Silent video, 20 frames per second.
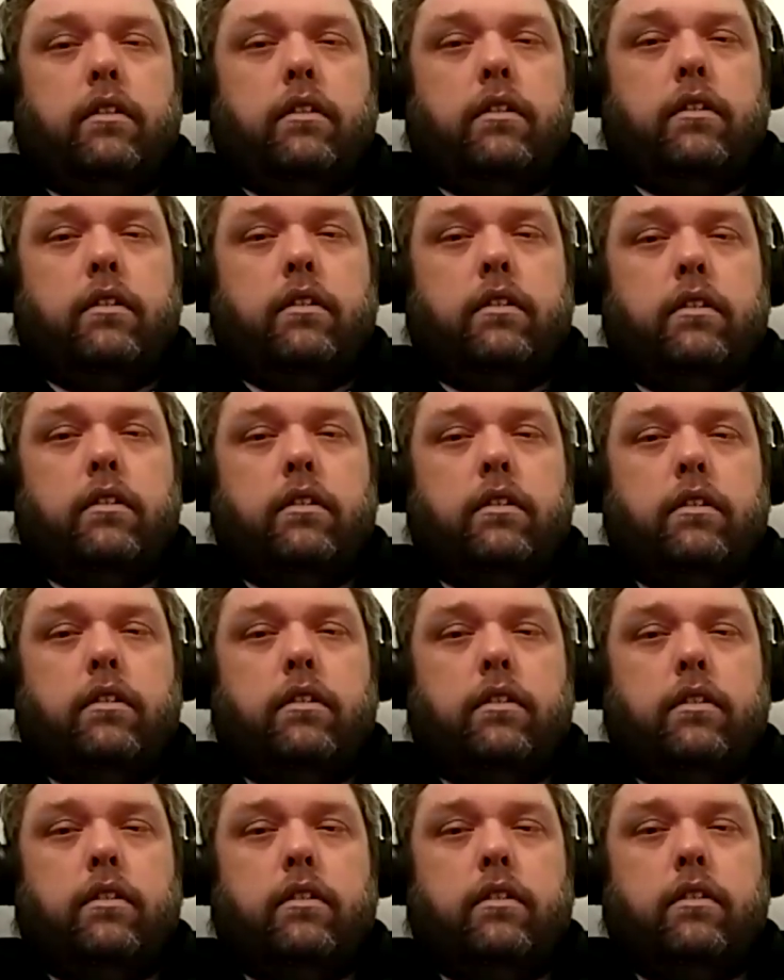Grandpa.
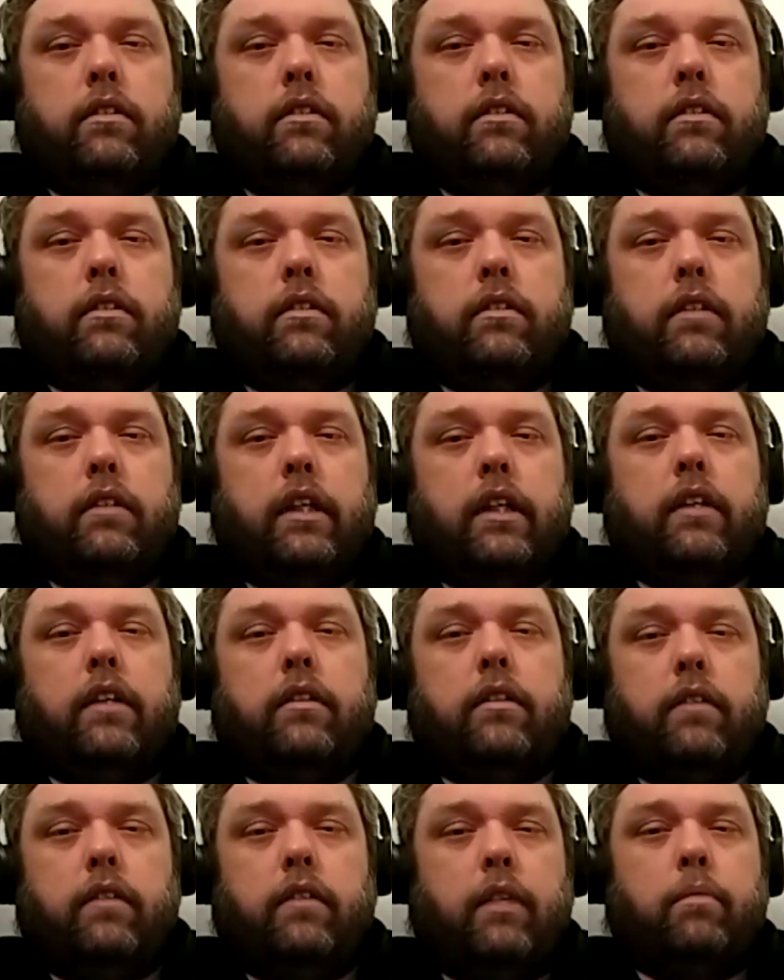Yeah,
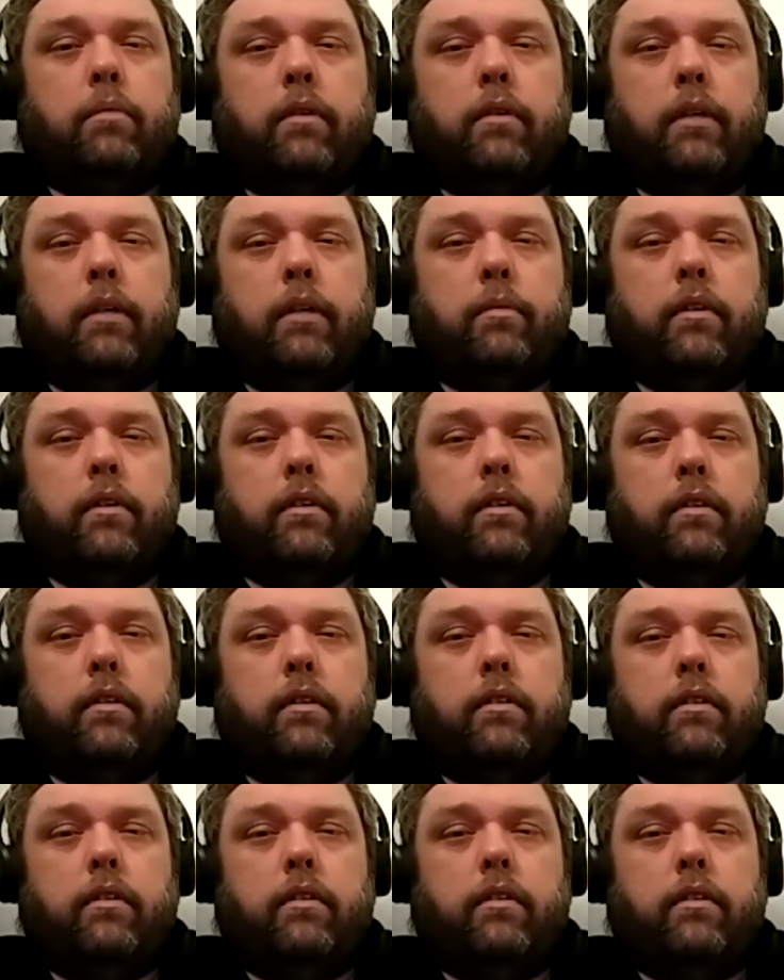grandpa, grandpa
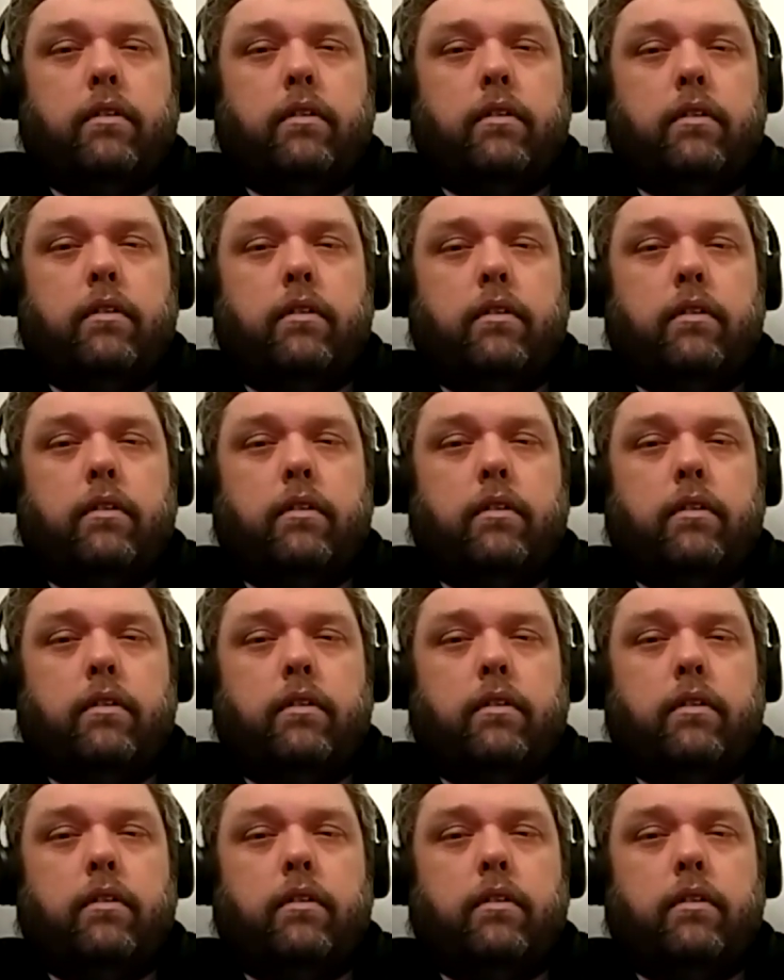your